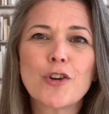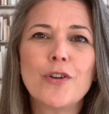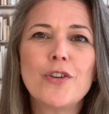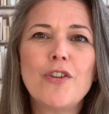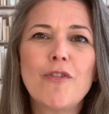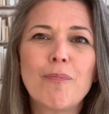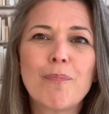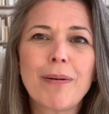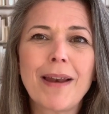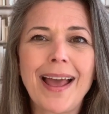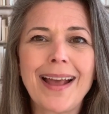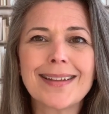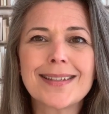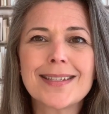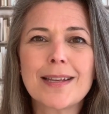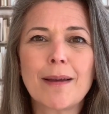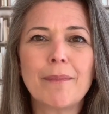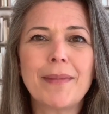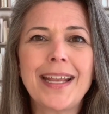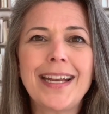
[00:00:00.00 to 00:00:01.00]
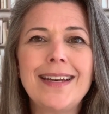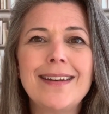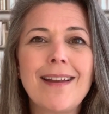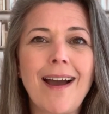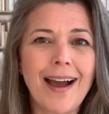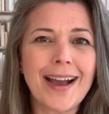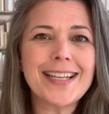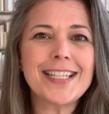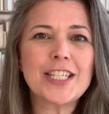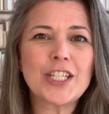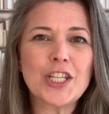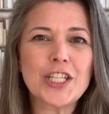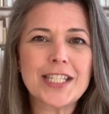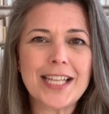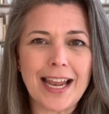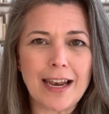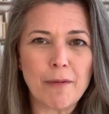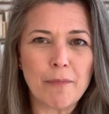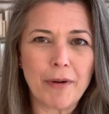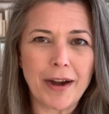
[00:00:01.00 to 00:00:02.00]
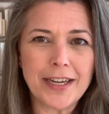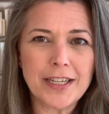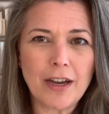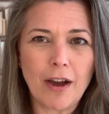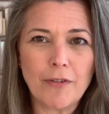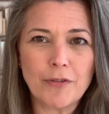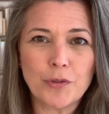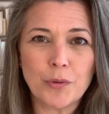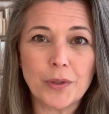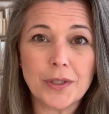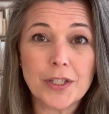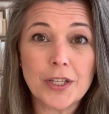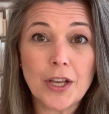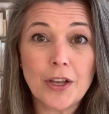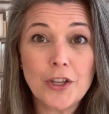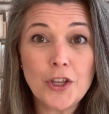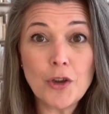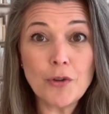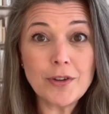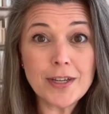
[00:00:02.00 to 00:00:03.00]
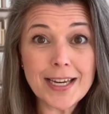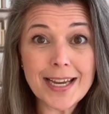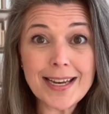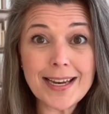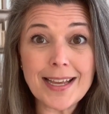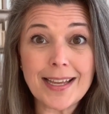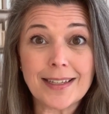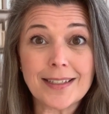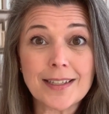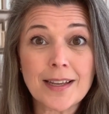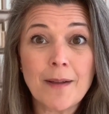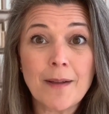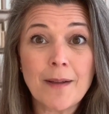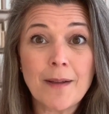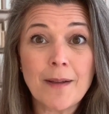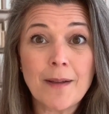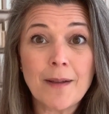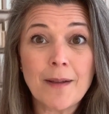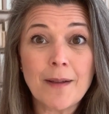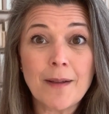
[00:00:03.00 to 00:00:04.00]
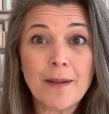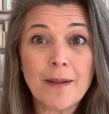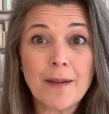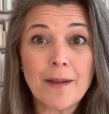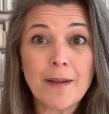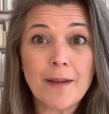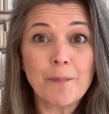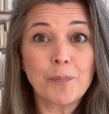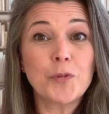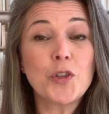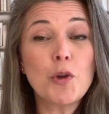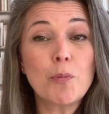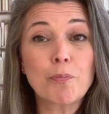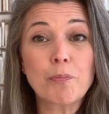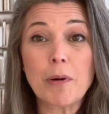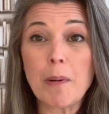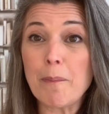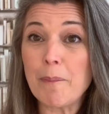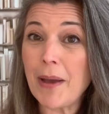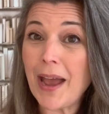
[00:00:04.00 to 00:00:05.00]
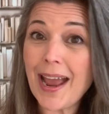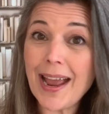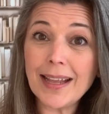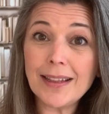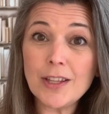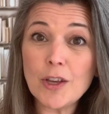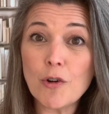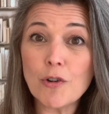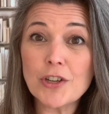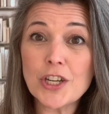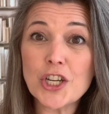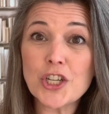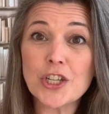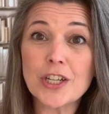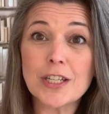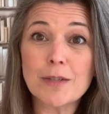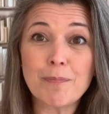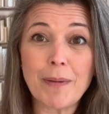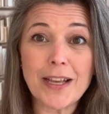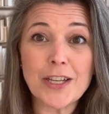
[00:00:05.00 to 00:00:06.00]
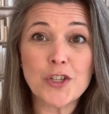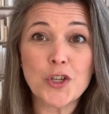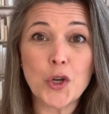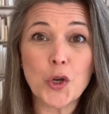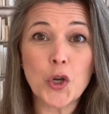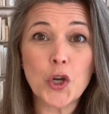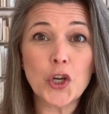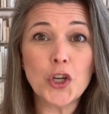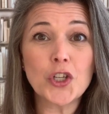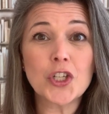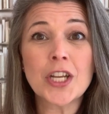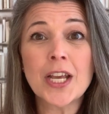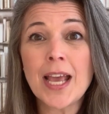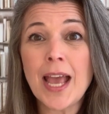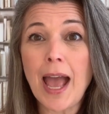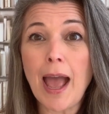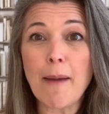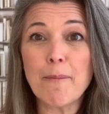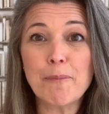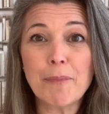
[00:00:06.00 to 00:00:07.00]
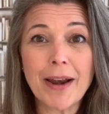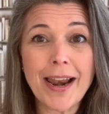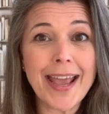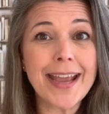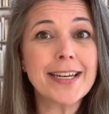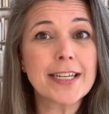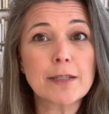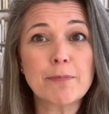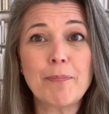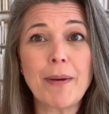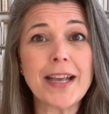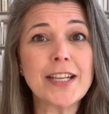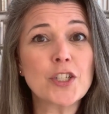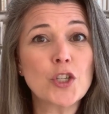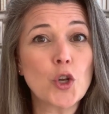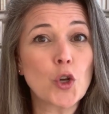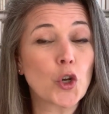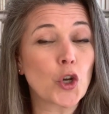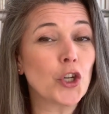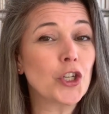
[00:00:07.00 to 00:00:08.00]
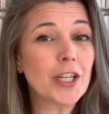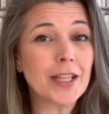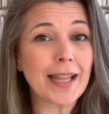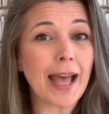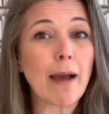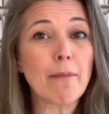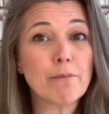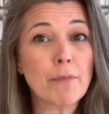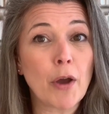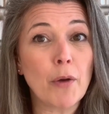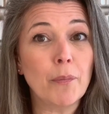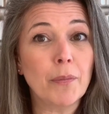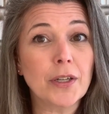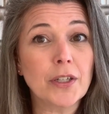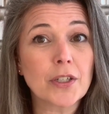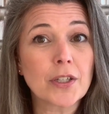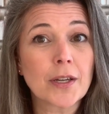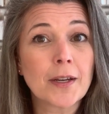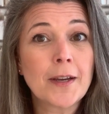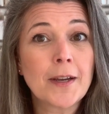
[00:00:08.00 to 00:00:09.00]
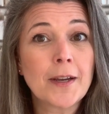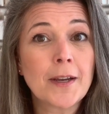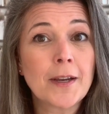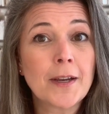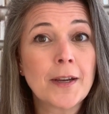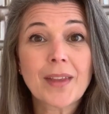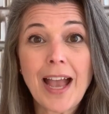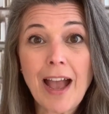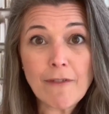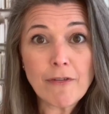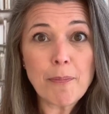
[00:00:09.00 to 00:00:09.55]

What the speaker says: you've planned something nice to celebrate afterwards. You did it! You prepared the audition as best you could and played as best you could in that moment. Have a